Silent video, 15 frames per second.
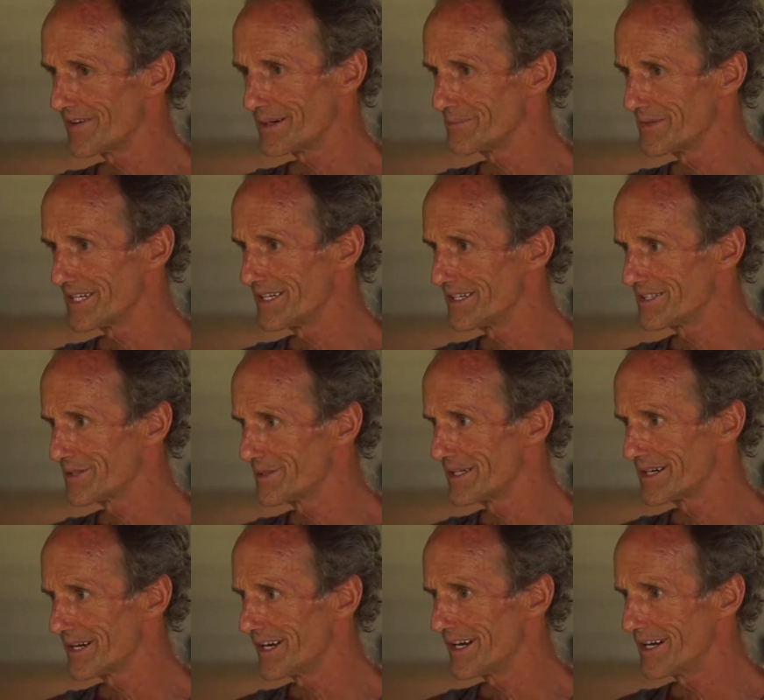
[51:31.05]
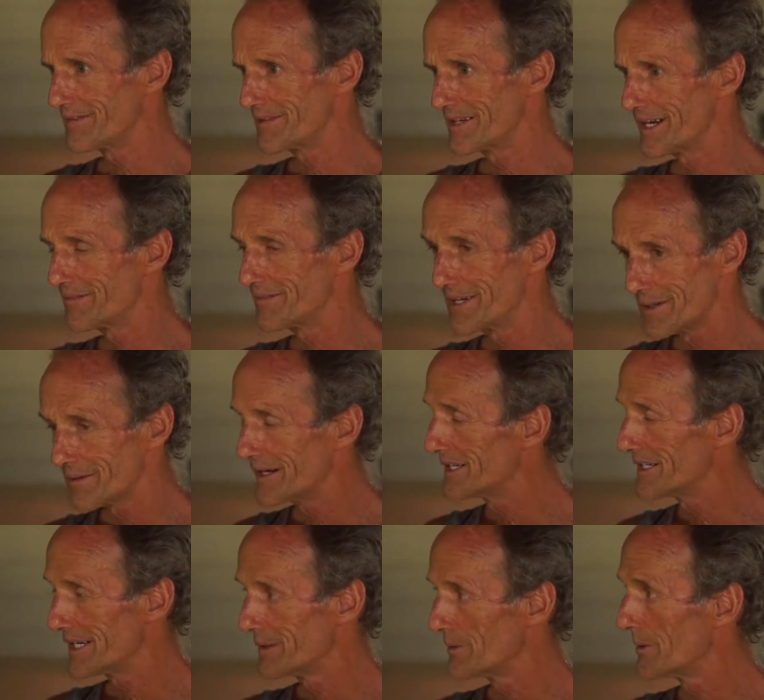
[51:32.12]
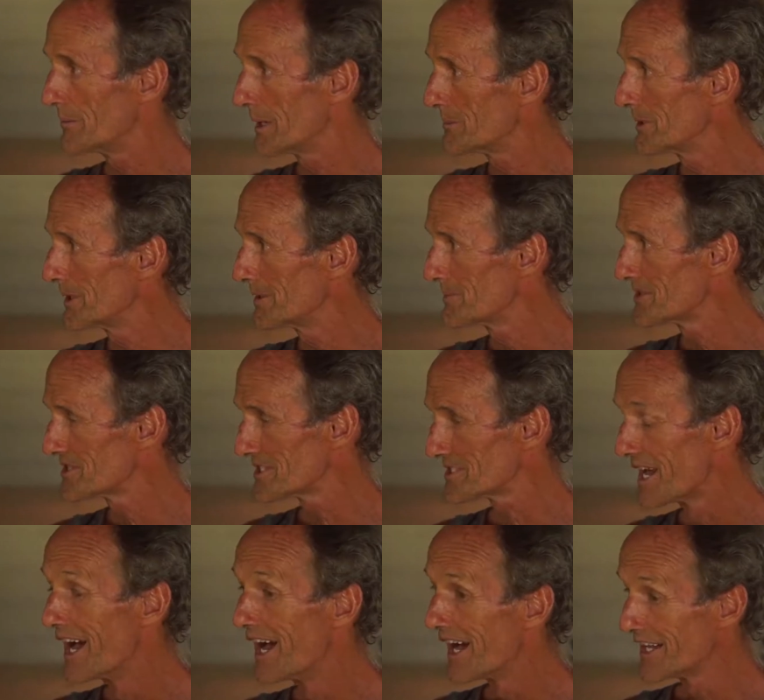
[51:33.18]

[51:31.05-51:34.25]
I'm here doing life and I have no idea what my purpose is.